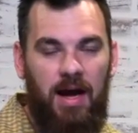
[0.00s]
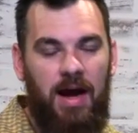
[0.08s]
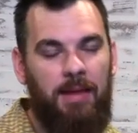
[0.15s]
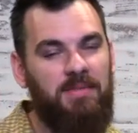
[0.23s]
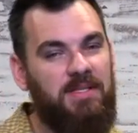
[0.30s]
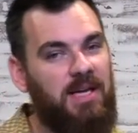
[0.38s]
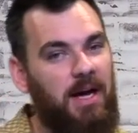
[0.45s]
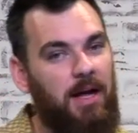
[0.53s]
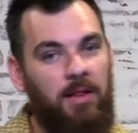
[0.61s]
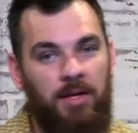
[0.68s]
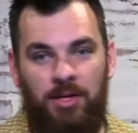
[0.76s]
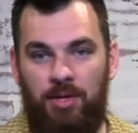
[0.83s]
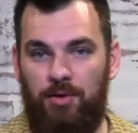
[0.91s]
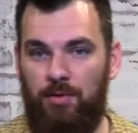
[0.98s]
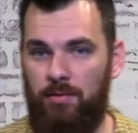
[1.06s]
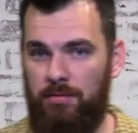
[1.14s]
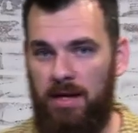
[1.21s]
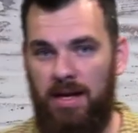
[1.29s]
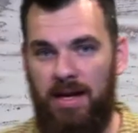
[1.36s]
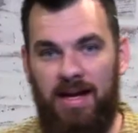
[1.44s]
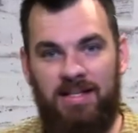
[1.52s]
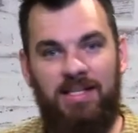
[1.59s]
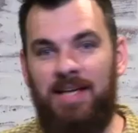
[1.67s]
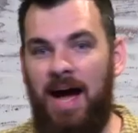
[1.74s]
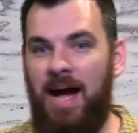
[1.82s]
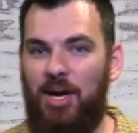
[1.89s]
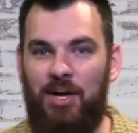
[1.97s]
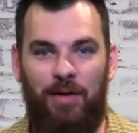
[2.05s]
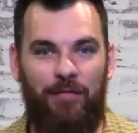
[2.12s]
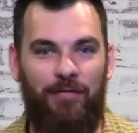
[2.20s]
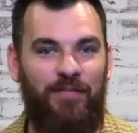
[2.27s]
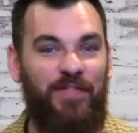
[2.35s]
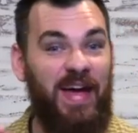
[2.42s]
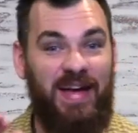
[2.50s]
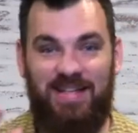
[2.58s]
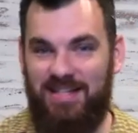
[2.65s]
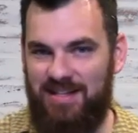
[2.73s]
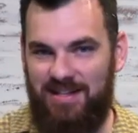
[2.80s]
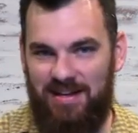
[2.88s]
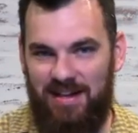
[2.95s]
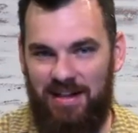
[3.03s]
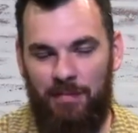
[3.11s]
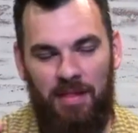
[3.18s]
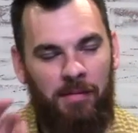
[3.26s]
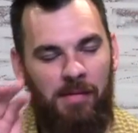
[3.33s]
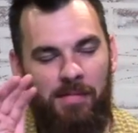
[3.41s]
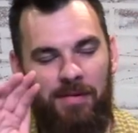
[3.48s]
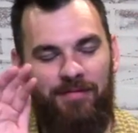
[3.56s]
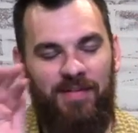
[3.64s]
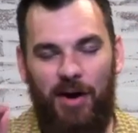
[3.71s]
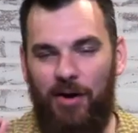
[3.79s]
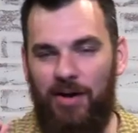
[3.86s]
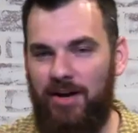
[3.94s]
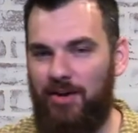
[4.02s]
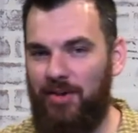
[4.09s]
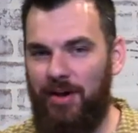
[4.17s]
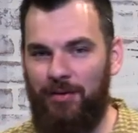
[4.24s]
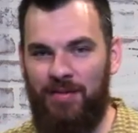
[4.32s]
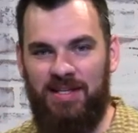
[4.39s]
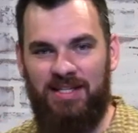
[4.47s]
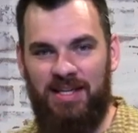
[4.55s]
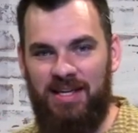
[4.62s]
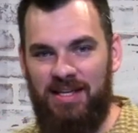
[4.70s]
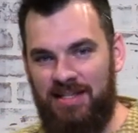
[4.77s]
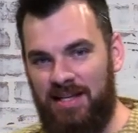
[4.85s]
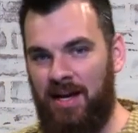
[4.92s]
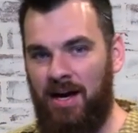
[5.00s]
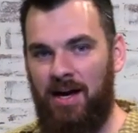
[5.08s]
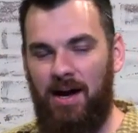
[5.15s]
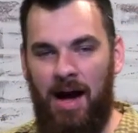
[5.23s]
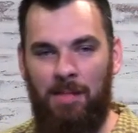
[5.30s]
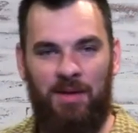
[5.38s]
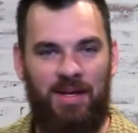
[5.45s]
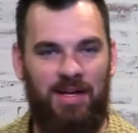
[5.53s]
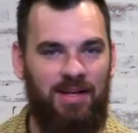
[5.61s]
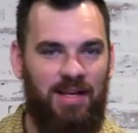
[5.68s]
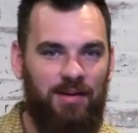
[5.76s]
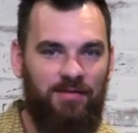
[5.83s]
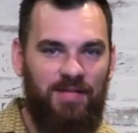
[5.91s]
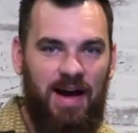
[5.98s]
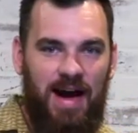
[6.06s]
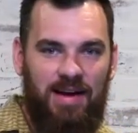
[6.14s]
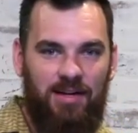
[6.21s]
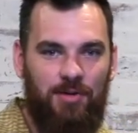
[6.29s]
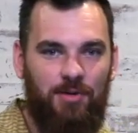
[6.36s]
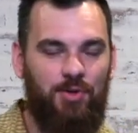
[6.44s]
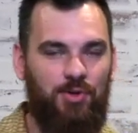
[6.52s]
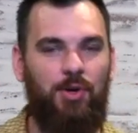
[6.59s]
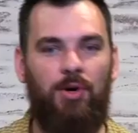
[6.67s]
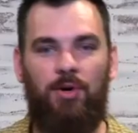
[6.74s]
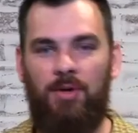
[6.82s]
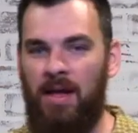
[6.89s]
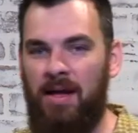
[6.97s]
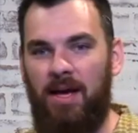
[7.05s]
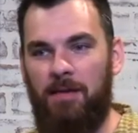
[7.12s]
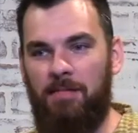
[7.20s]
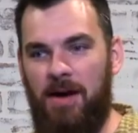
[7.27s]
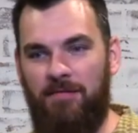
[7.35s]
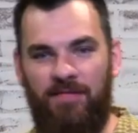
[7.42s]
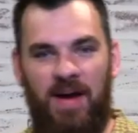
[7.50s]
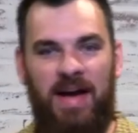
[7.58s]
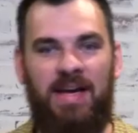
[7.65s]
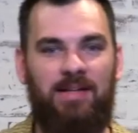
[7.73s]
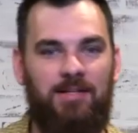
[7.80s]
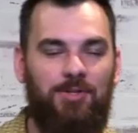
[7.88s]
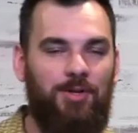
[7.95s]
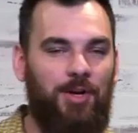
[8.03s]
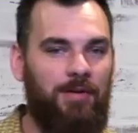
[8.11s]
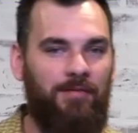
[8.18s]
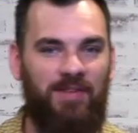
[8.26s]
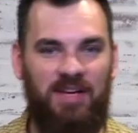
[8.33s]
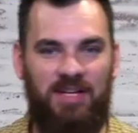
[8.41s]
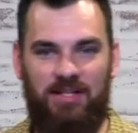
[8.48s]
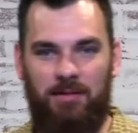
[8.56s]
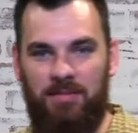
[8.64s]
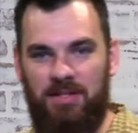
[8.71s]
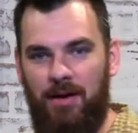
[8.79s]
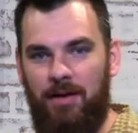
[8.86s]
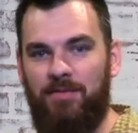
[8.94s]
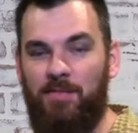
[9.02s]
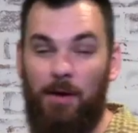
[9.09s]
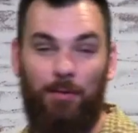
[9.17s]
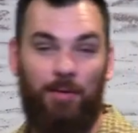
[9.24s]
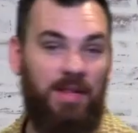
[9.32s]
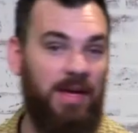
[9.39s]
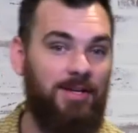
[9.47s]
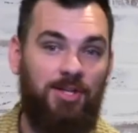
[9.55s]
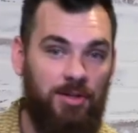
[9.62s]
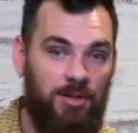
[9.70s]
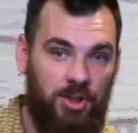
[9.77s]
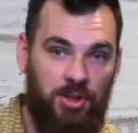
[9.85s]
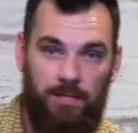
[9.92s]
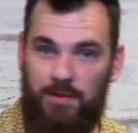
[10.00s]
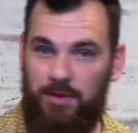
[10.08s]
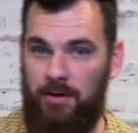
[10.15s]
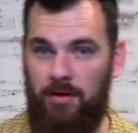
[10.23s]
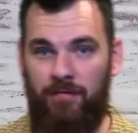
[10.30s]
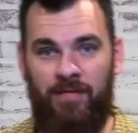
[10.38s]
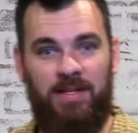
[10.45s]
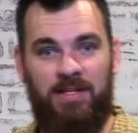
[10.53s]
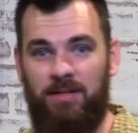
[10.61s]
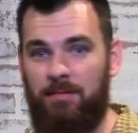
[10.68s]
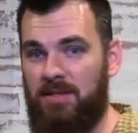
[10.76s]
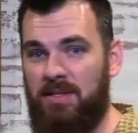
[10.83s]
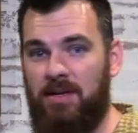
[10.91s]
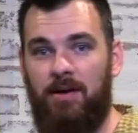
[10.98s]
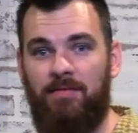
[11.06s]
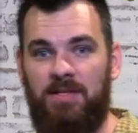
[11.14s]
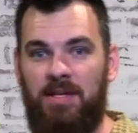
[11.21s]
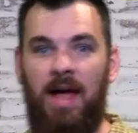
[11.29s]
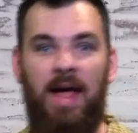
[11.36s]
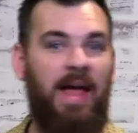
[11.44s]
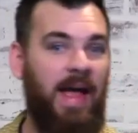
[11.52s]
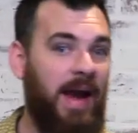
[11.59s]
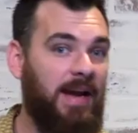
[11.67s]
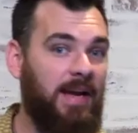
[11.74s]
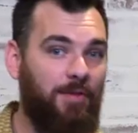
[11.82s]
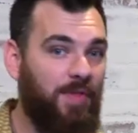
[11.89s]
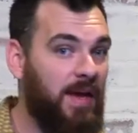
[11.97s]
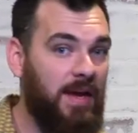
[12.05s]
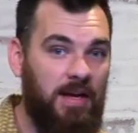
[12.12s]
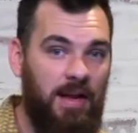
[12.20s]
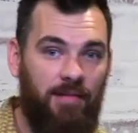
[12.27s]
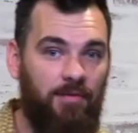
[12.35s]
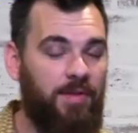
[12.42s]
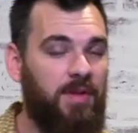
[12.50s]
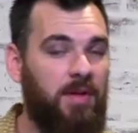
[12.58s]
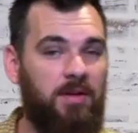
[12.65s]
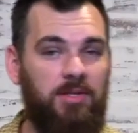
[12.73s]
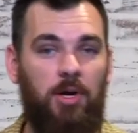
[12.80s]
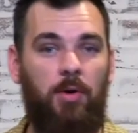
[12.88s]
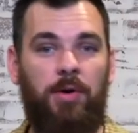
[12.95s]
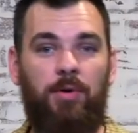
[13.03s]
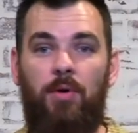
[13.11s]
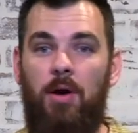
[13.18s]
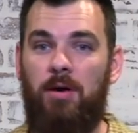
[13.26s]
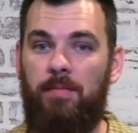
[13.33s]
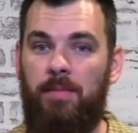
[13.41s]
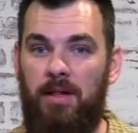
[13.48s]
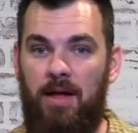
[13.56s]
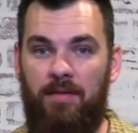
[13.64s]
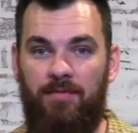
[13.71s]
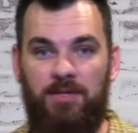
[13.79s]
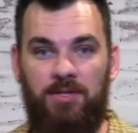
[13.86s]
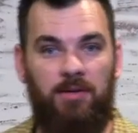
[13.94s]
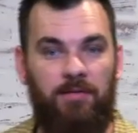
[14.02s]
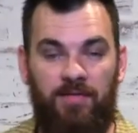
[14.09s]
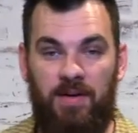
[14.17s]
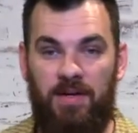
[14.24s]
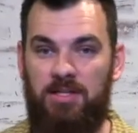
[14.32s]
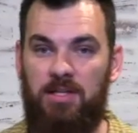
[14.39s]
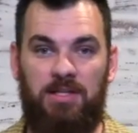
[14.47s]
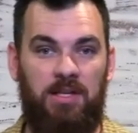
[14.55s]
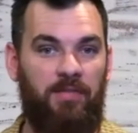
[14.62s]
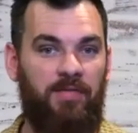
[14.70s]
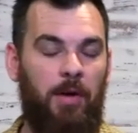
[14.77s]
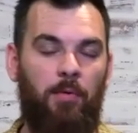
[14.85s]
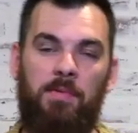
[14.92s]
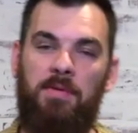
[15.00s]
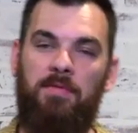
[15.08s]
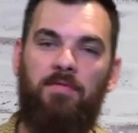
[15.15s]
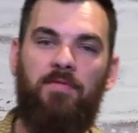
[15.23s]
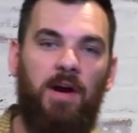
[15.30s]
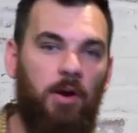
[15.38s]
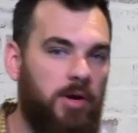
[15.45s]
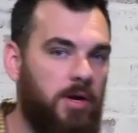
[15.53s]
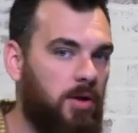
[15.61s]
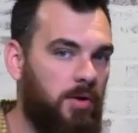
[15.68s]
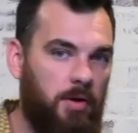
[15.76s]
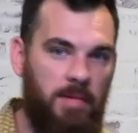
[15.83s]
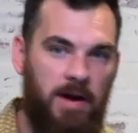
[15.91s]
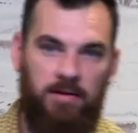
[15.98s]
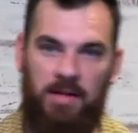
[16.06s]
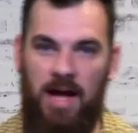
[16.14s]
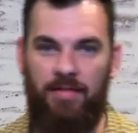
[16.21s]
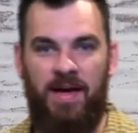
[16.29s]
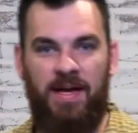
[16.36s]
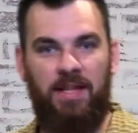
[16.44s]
I'm telling you, it's not going to fix. Let me be very clear. This isn't I'm going to give God control and my finances are going to fix themselves. My relationships are going to fix themselves. And anything and everything that's going wrong in my life is going to fix itself. I want to be very clear about that.